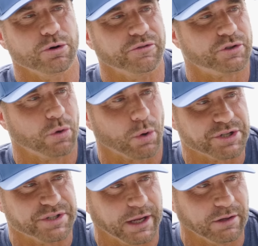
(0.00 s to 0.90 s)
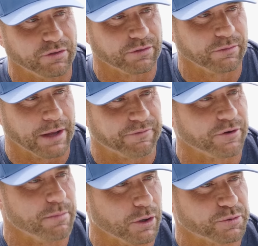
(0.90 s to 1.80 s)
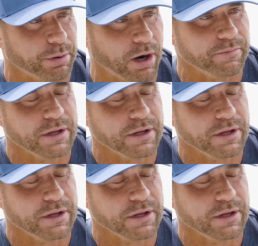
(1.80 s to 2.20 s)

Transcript: move towards things, uh, for the most part.